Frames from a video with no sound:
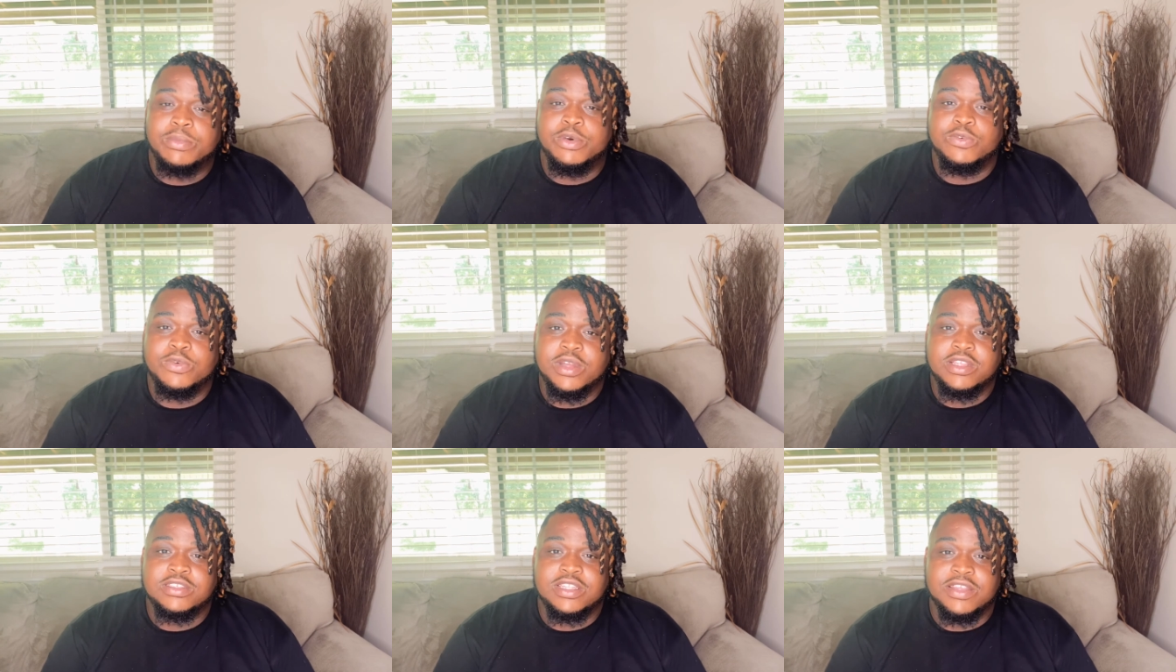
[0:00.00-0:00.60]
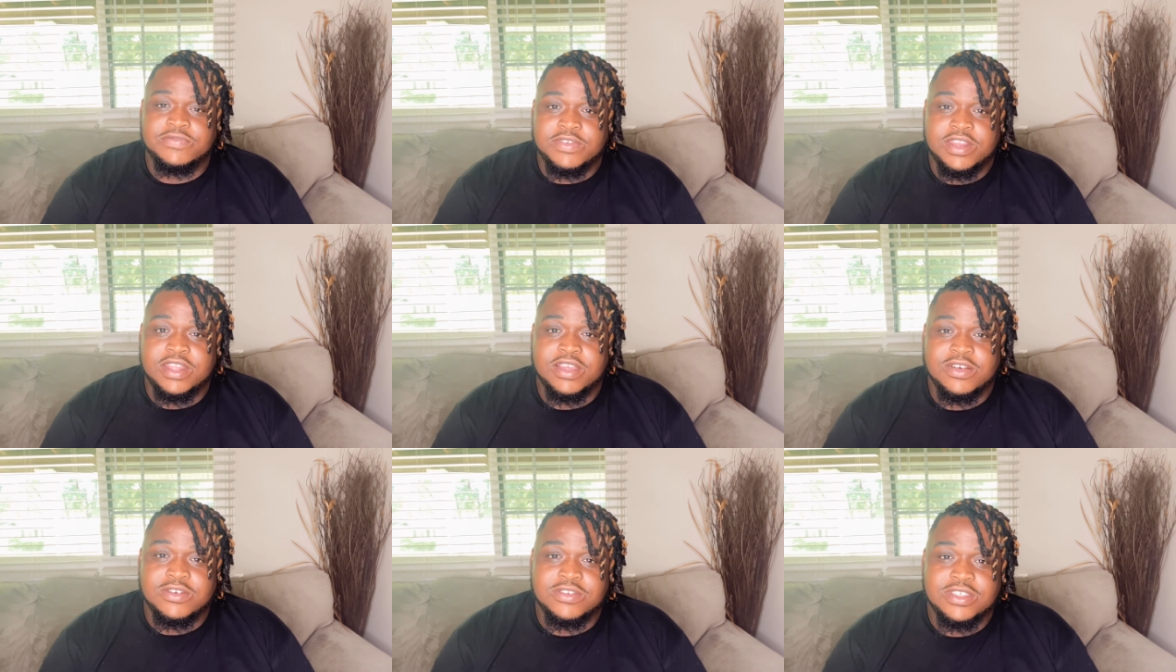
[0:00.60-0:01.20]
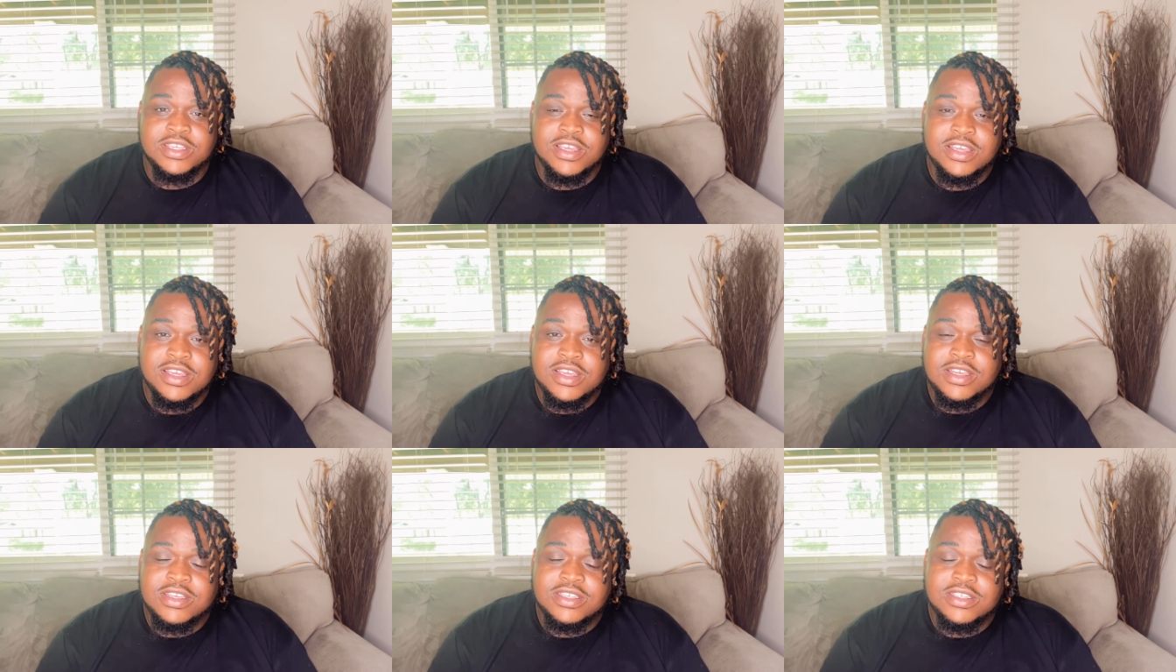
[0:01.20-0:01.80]
Wednesday videos.
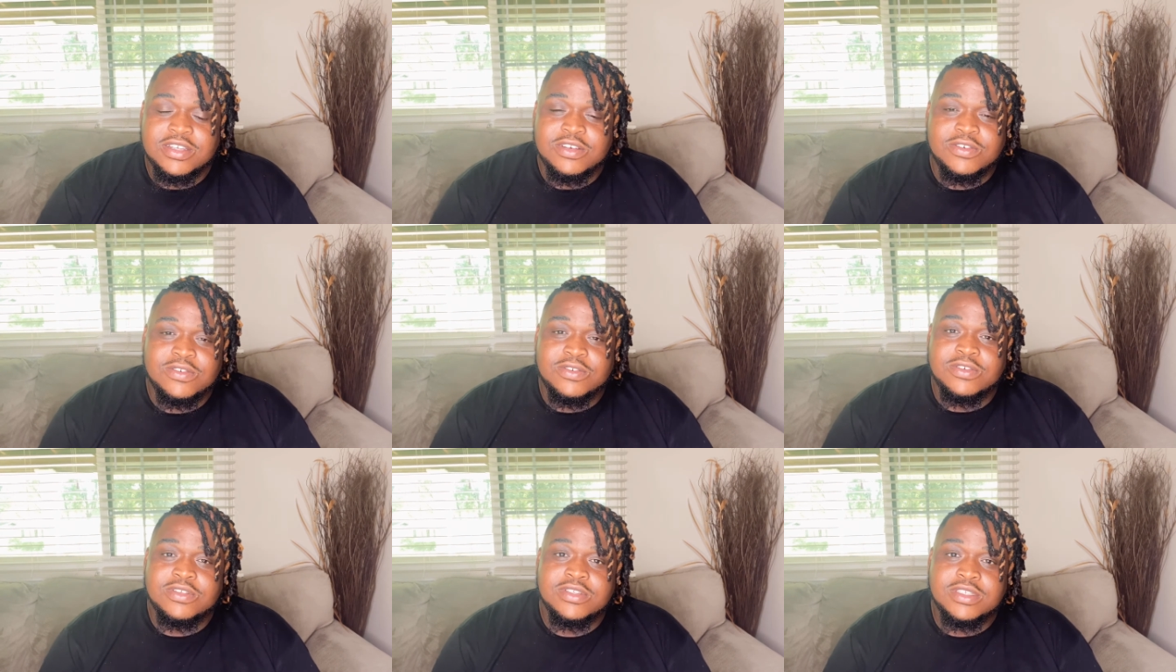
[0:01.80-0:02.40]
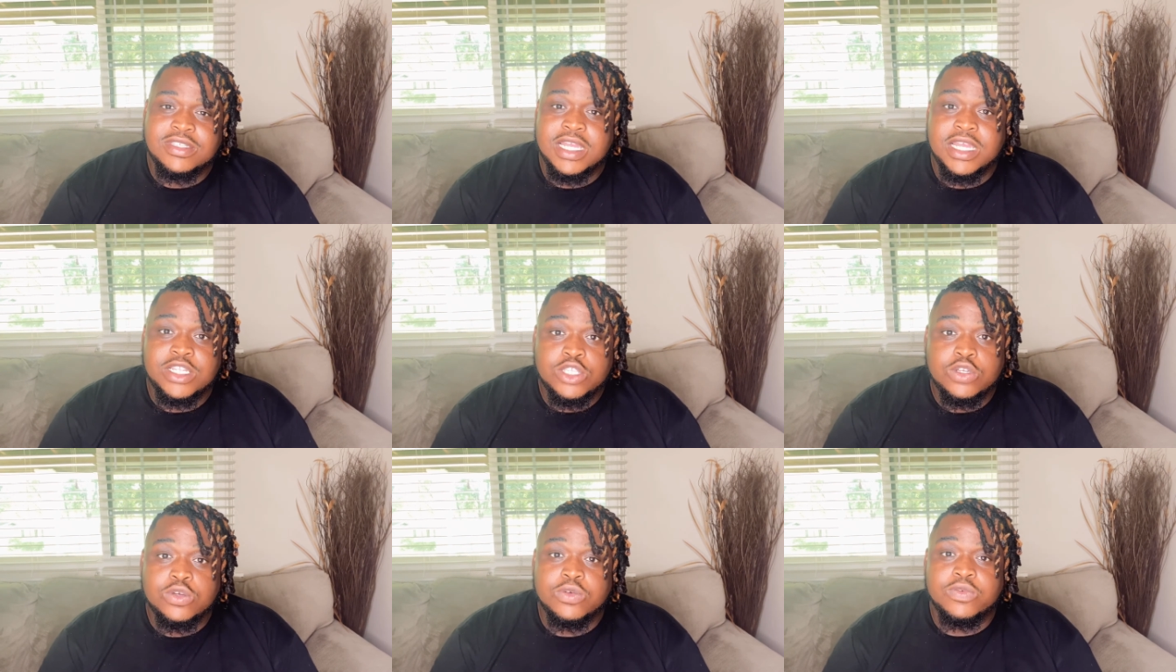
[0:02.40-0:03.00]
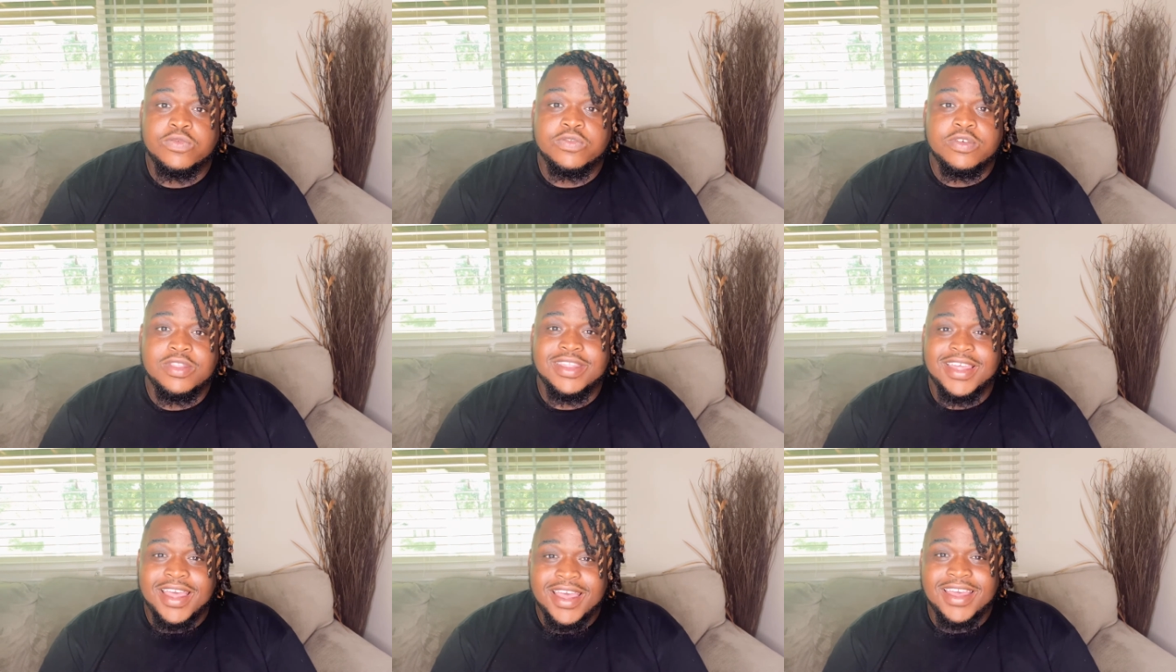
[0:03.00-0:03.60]
So stay tuned for
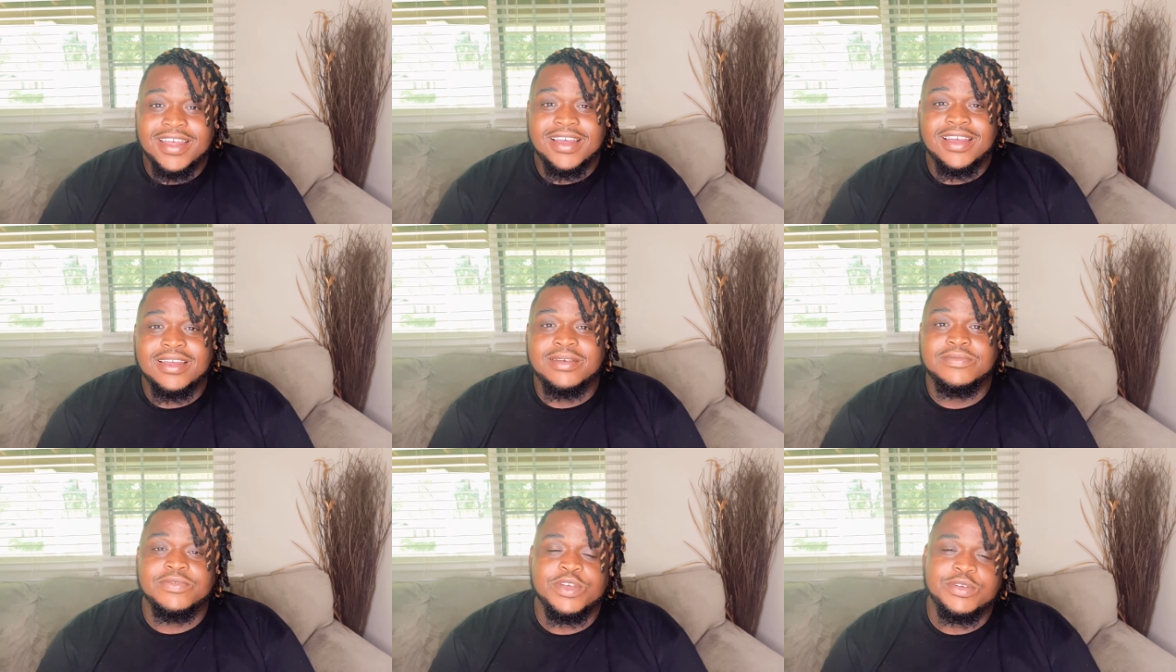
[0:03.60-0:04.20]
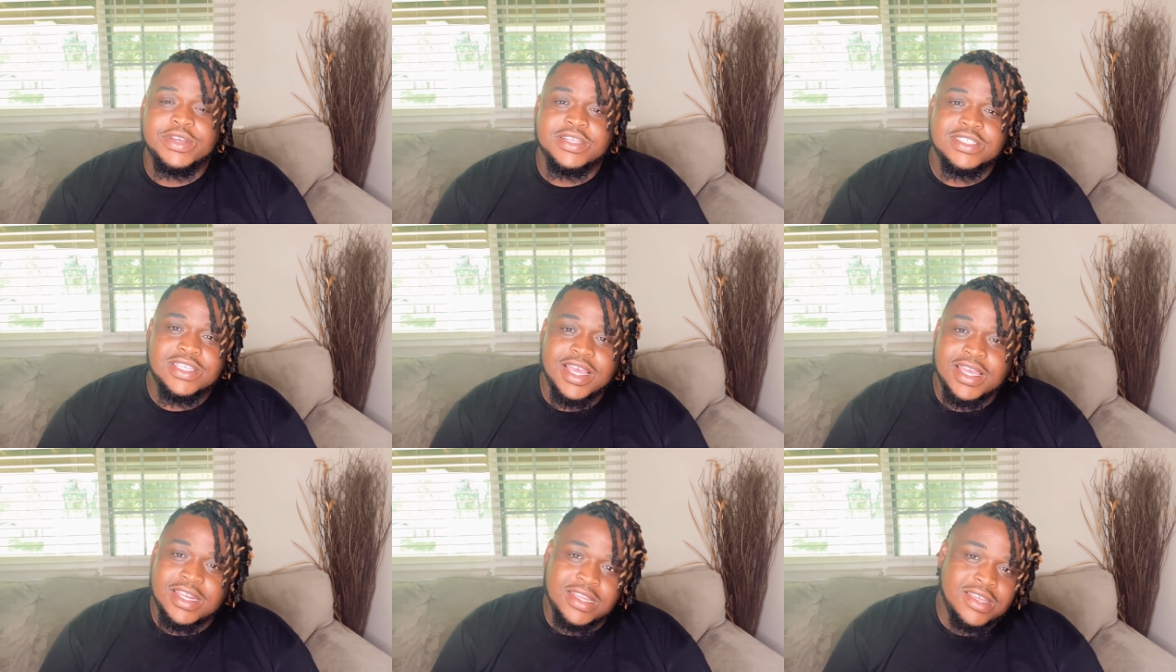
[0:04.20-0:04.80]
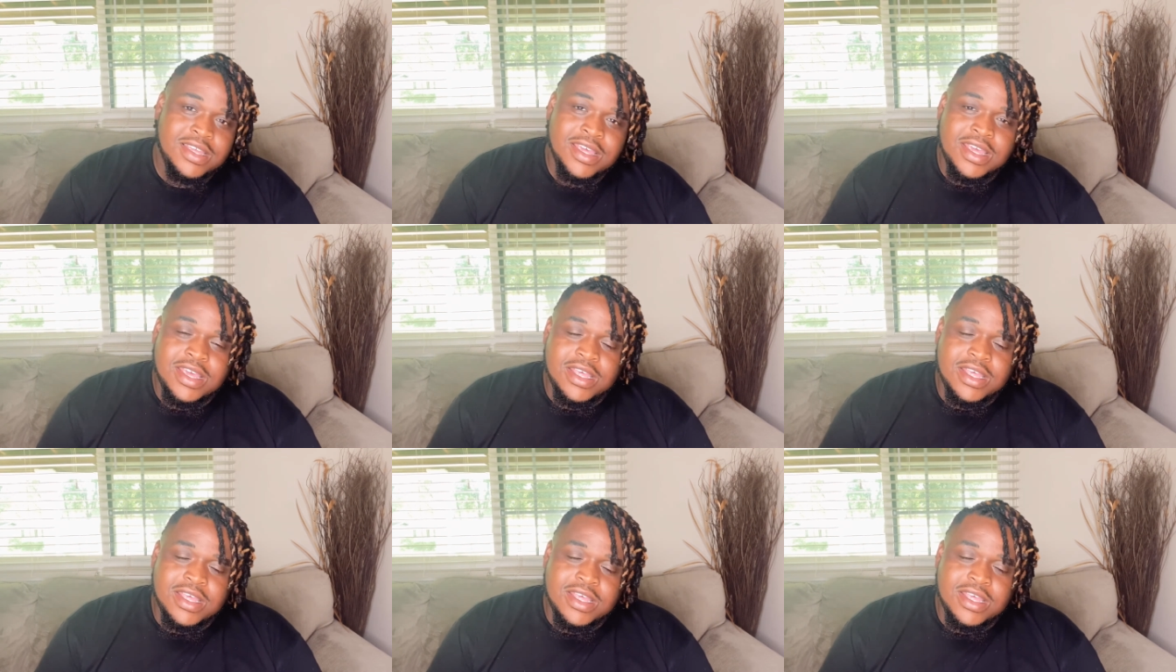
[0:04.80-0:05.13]
that. I am very excited.